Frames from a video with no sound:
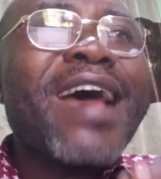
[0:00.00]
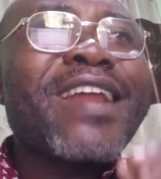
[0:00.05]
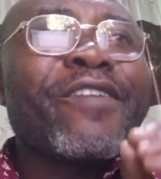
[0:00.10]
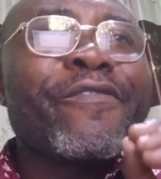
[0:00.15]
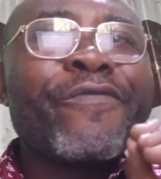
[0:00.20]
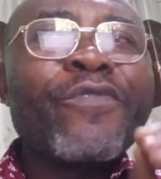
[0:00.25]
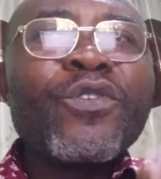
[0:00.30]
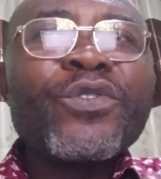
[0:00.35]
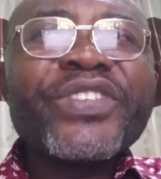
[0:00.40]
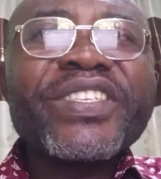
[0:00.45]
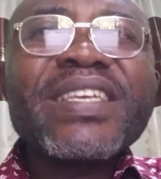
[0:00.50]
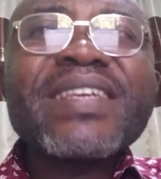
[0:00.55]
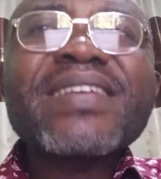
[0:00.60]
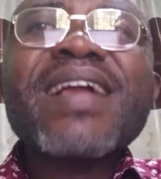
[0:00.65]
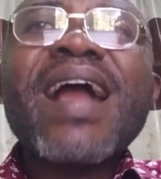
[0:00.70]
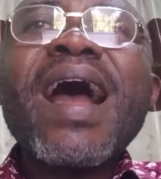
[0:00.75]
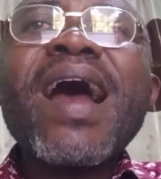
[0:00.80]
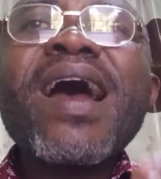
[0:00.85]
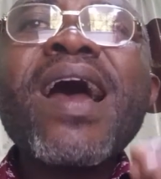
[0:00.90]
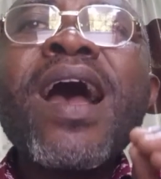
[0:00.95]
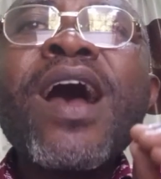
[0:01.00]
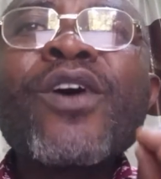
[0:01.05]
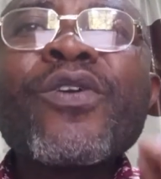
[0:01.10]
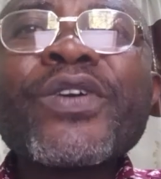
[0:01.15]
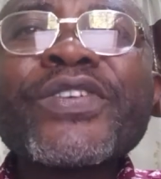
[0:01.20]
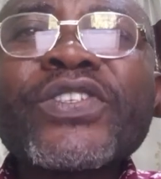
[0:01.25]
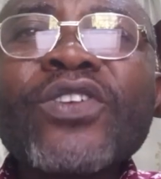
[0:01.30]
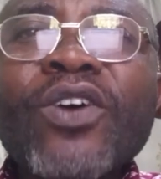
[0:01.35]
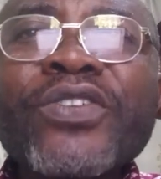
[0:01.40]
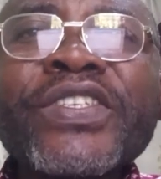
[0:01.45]
and physical
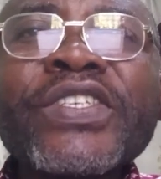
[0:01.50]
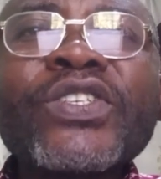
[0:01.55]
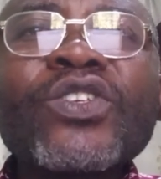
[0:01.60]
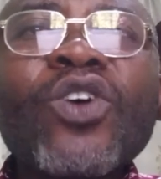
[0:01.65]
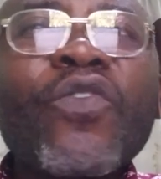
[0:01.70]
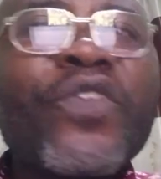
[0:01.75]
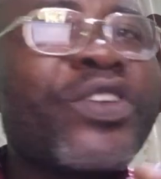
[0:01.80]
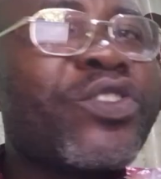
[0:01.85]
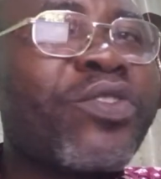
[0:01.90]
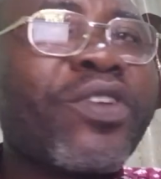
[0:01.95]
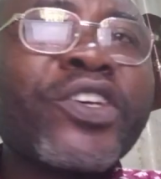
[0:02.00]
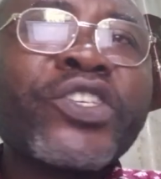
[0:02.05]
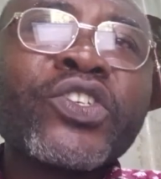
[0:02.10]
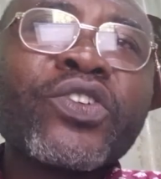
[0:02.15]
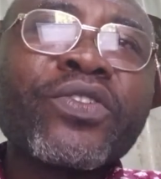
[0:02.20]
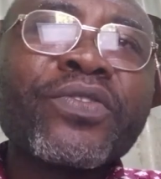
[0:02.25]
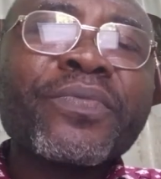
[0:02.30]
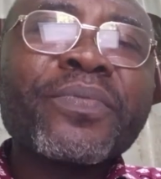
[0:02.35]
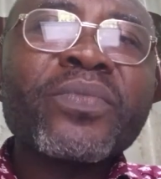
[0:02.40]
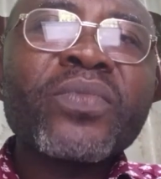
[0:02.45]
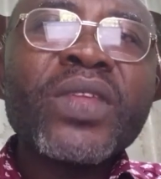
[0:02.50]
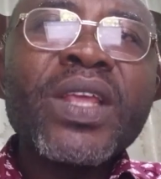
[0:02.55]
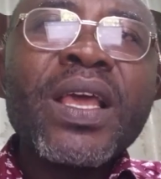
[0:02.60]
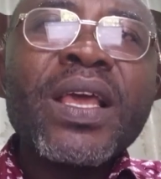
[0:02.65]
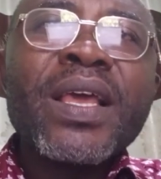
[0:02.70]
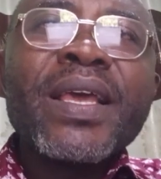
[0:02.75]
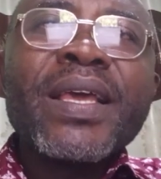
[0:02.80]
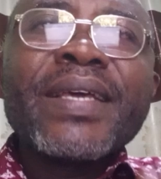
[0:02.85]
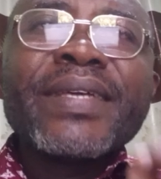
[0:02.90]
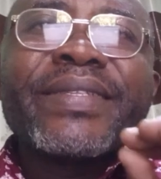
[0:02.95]
resources of education.
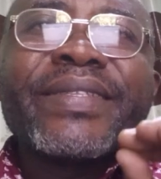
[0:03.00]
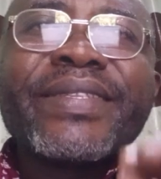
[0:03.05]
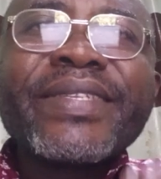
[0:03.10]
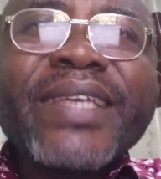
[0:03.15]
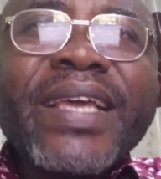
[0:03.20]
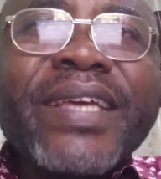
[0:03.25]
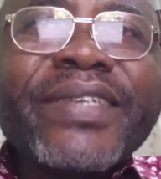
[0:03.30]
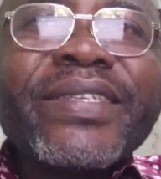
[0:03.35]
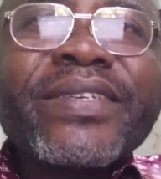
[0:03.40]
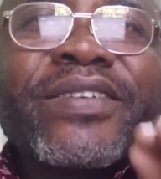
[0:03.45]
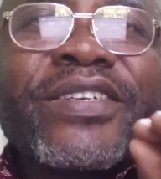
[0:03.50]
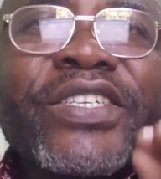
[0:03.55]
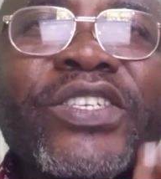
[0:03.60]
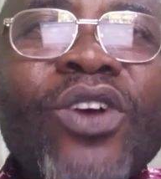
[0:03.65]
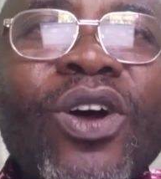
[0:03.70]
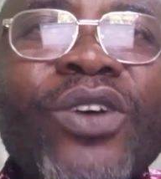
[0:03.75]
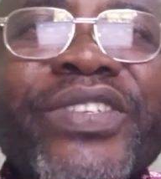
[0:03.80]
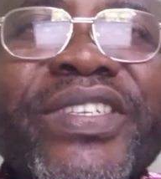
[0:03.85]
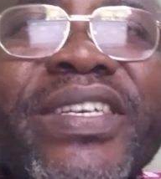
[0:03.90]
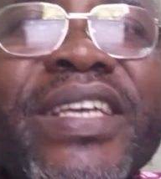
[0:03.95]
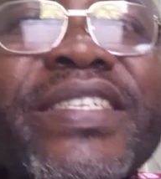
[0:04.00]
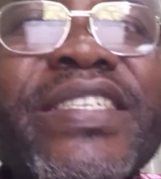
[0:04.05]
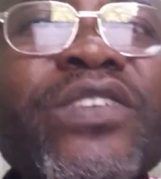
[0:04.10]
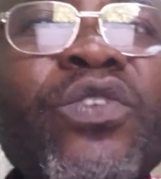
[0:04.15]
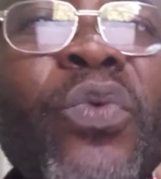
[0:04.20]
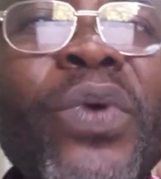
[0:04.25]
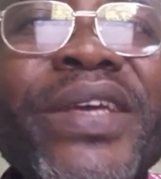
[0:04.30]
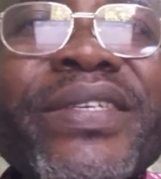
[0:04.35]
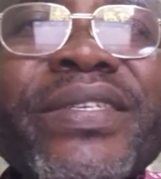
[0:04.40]
This reduces